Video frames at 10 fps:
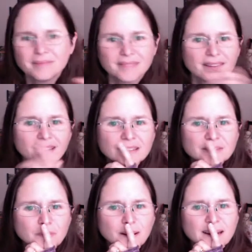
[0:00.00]

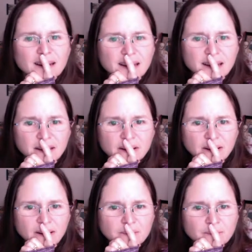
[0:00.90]
is right
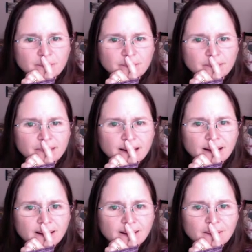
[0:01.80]
here.
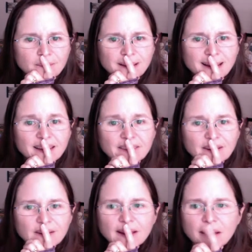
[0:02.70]
And
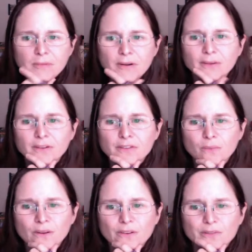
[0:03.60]
their campground is
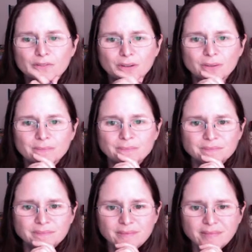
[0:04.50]
wonderful.
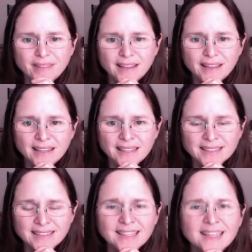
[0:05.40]

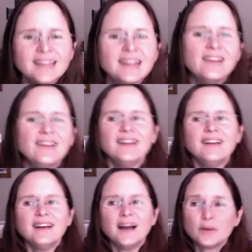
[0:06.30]
And I'll